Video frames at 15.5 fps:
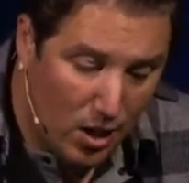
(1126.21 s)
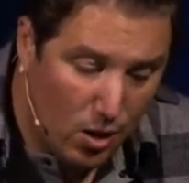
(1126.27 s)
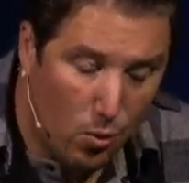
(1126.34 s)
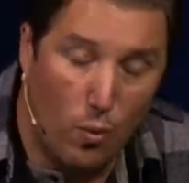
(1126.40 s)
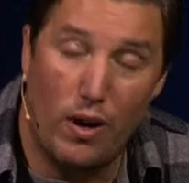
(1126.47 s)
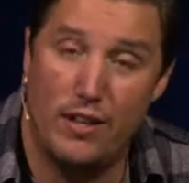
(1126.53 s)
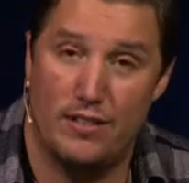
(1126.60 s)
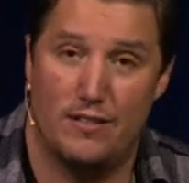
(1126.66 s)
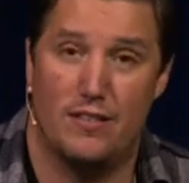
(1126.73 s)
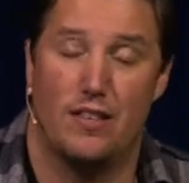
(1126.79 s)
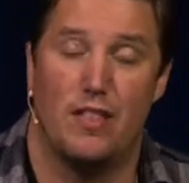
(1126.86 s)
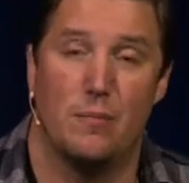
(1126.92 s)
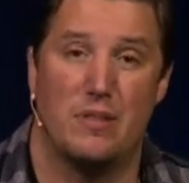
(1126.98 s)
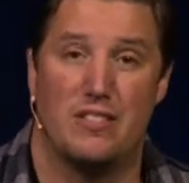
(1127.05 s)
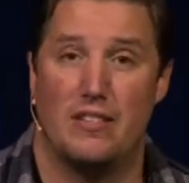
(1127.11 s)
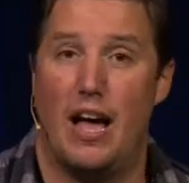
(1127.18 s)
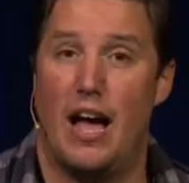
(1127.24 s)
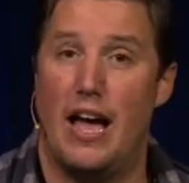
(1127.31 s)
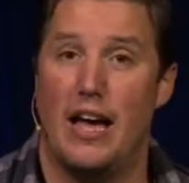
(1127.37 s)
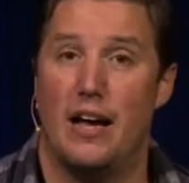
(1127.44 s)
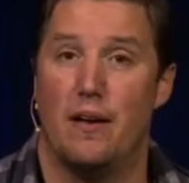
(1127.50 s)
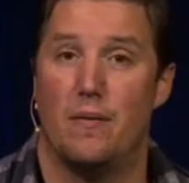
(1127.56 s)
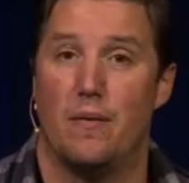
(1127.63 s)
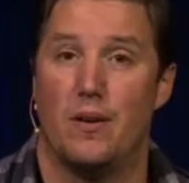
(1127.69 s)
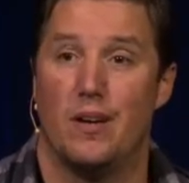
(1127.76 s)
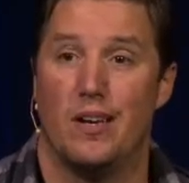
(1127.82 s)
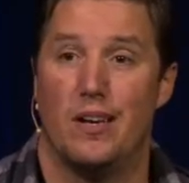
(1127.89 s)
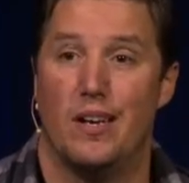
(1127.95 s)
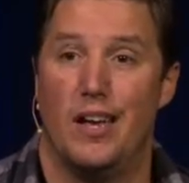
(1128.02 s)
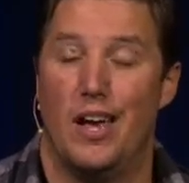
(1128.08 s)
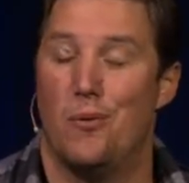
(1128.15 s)
was the Messiah.
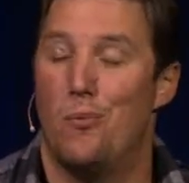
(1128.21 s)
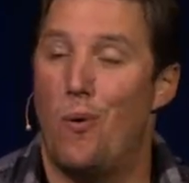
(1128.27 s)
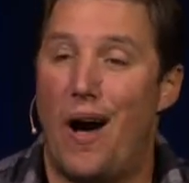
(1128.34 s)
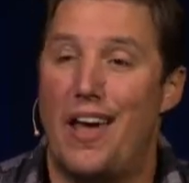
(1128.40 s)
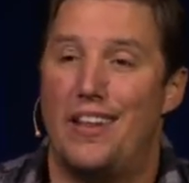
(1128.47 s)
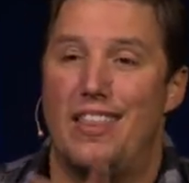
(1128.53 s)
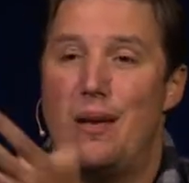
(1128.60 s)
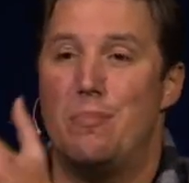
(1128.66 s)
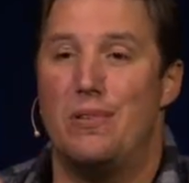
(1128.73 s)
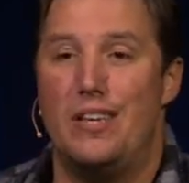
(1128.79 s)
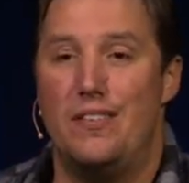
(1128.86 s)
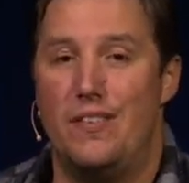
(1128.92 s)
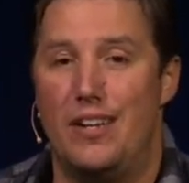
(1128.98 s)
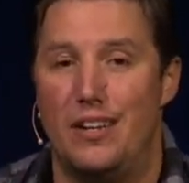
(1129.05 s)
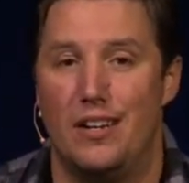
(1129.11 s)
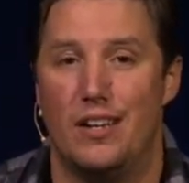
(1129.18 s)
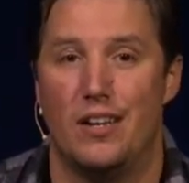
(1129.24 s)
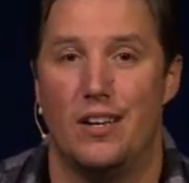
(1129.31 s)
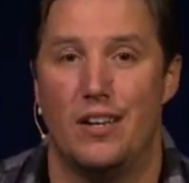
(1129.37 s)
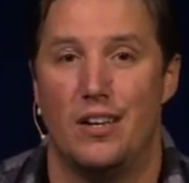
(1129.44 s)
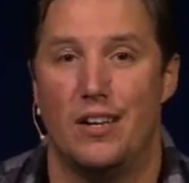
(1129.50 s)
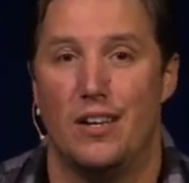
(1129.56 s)
And why did they believe it?